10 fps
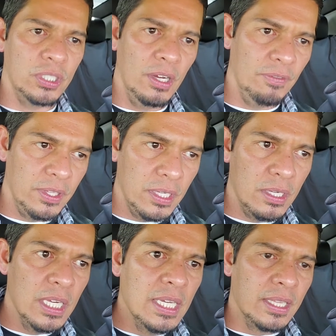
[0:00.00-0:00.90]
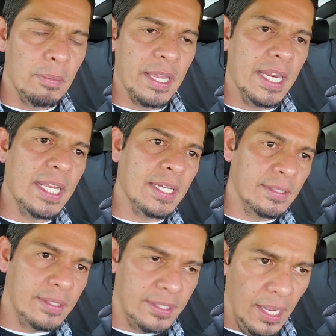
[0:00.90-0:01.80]
of the meeting
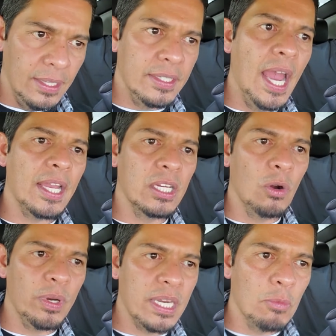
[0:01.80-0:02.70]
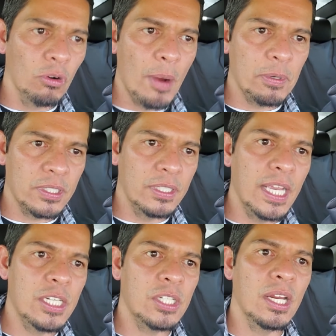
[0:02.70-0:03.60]
and said, yeah, we need more
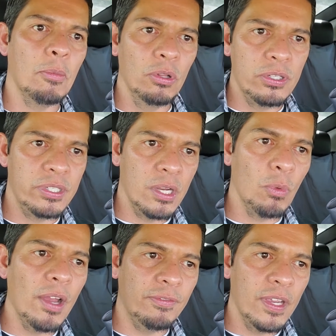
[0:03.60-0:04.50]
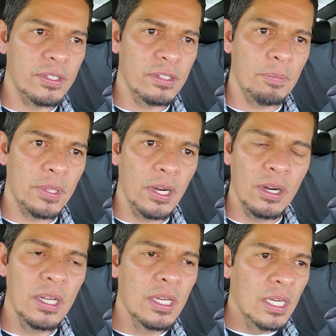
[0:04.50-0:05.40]
representation. I'm only seeing white faces up
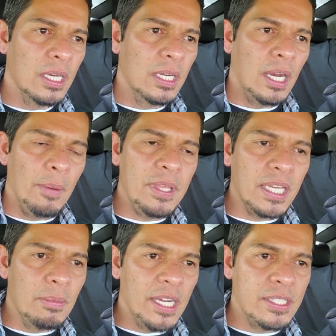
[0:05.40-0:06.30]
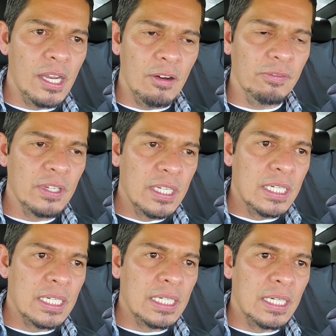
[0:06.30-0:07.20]
there. I'm thinking to myself,
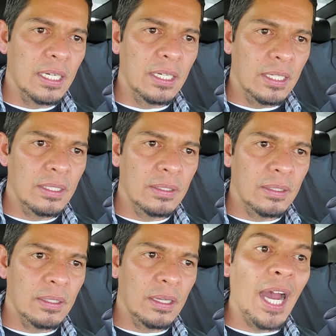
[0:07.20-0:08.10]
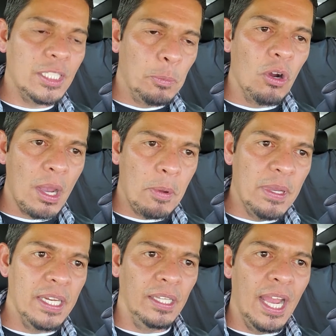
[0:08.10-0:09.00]
I spoke up
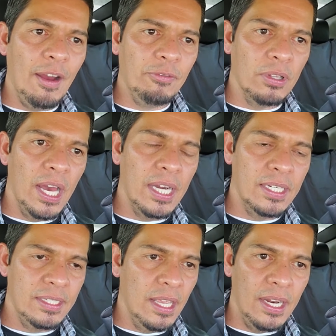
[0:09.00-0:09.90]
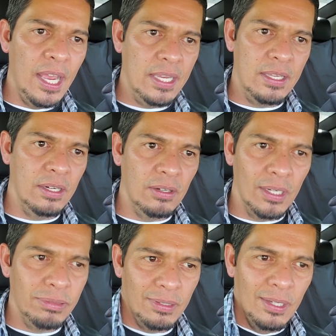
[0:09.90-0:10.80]
immediately after that and said, hey,
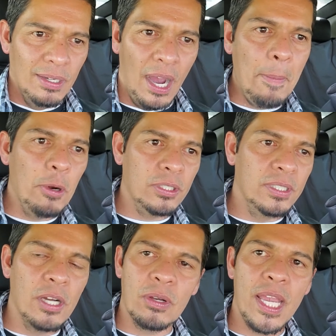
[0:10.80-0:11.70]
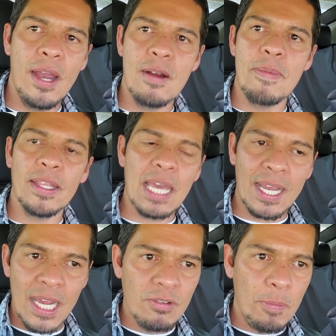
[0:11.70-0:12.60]
I personally don't care about that
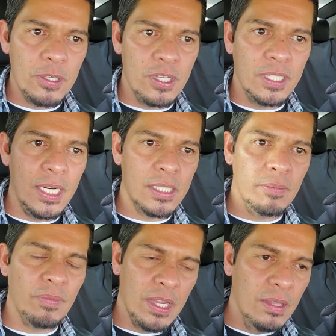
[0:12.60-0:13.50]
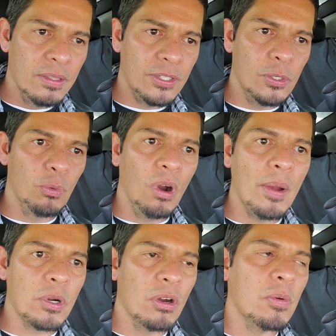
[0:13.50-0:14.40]
kind of representation. This is where
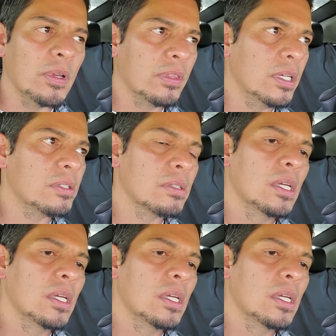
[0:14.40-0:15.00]
I'm going with this.